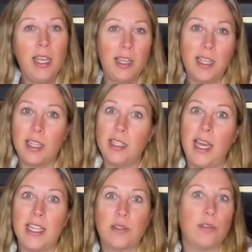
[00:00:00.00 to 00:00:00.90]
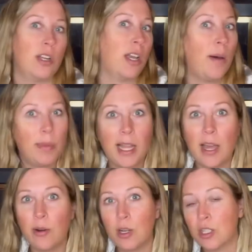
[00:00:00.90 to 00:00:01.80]
It can last for a couple
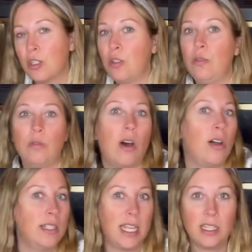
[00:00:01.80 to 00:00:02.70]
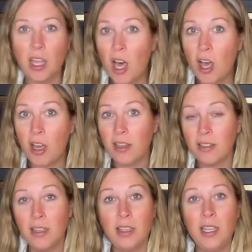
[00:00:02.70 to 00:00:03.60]
hours to all day long.